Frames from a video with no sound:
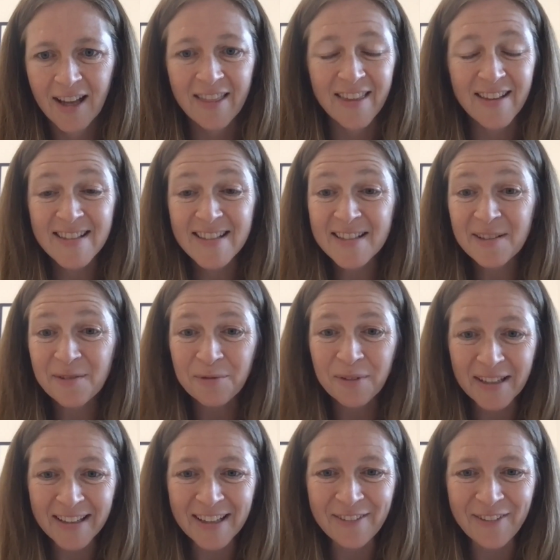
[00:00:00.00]
This is a
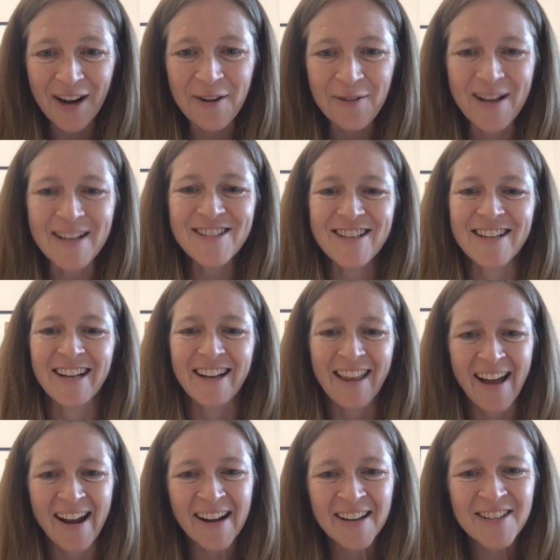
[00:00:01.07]
really great question, and
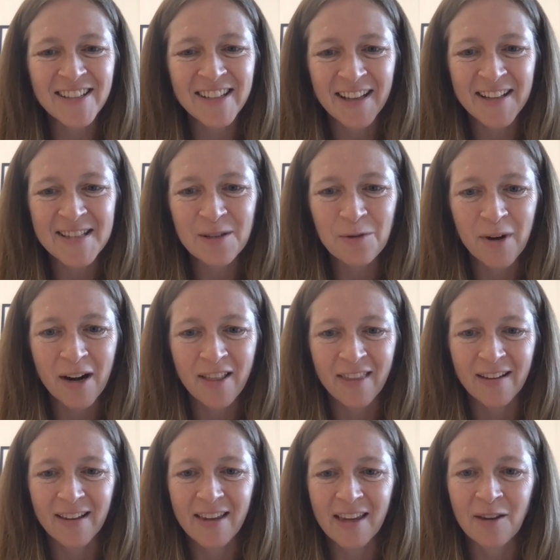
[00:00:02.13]
that actually gets to one of the
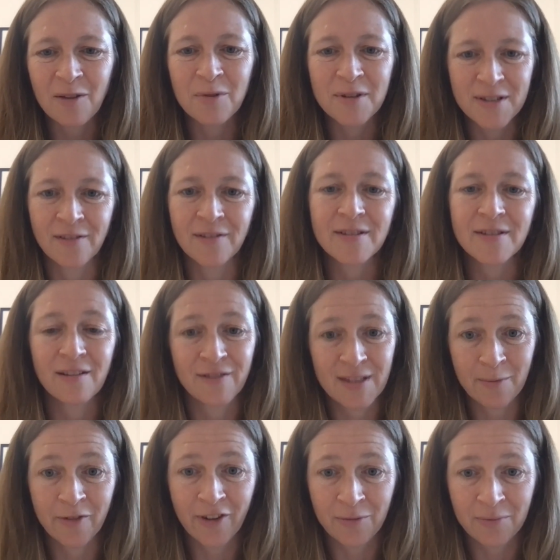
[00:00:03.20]
key results of some
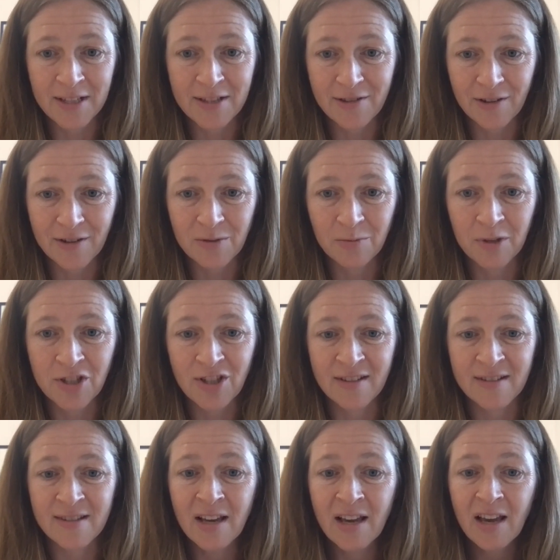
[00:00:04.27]
of our research, which
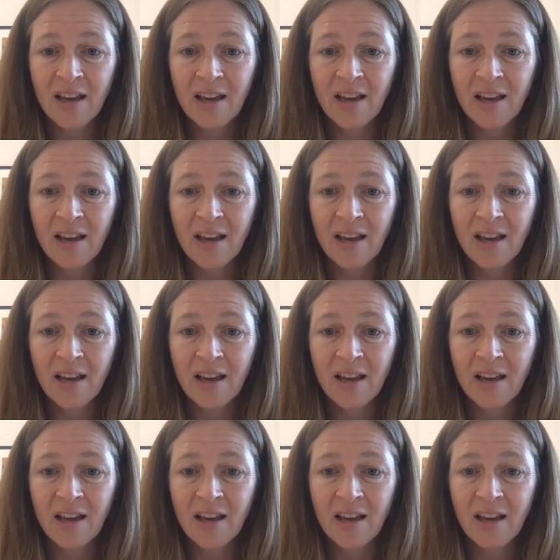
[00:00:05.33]
is